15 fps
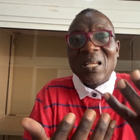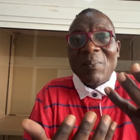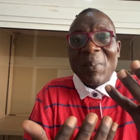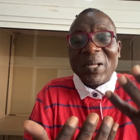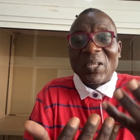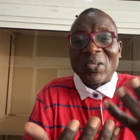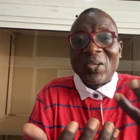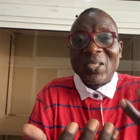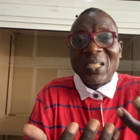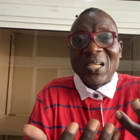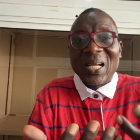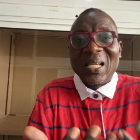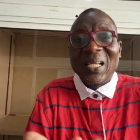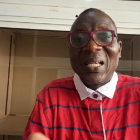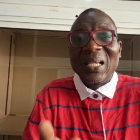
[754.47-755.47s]

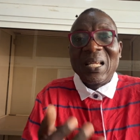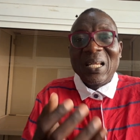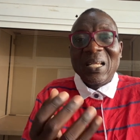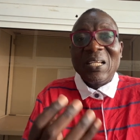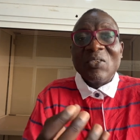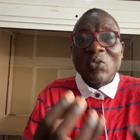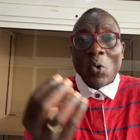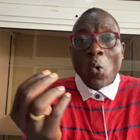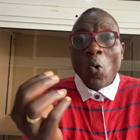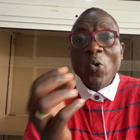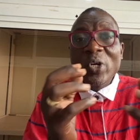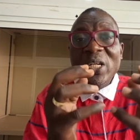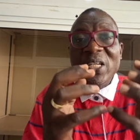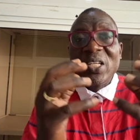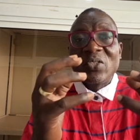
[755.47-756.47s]
methodologically is
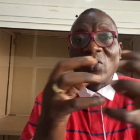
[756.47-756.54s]
holding this